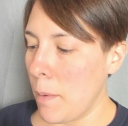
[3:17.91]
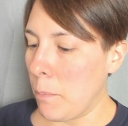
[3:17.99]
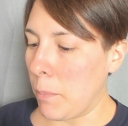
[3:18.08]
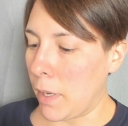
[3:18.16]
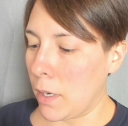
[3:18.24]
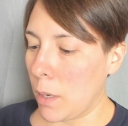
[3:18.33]

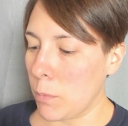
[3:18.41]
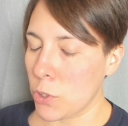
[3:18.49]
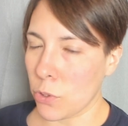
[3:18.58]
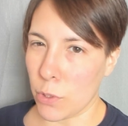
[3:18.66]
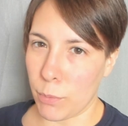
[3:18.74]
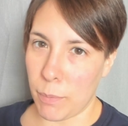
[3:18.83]
but I'm
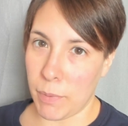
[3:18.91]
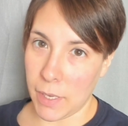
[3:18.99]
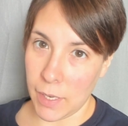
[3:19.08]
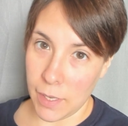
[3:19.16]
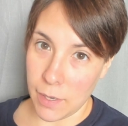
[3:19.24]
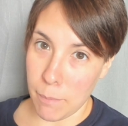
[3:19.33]
sure they'll be
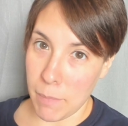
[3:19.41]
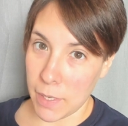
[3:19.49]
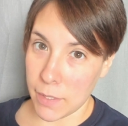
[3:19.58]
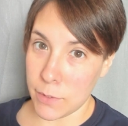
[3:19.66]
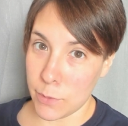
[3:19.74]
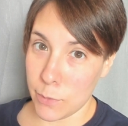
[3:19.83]
picking it up back
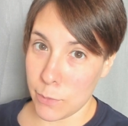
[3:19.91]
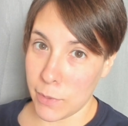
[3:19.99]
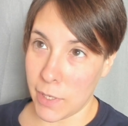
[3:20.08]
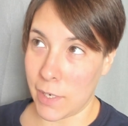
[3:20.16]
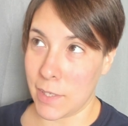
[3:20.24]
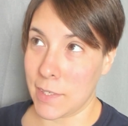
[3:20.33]
soon,
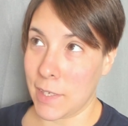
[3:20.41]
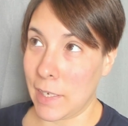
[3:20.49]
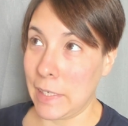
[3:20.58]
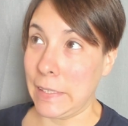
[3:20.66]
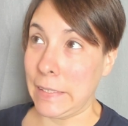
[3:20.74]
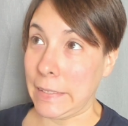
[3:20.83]
and it's like,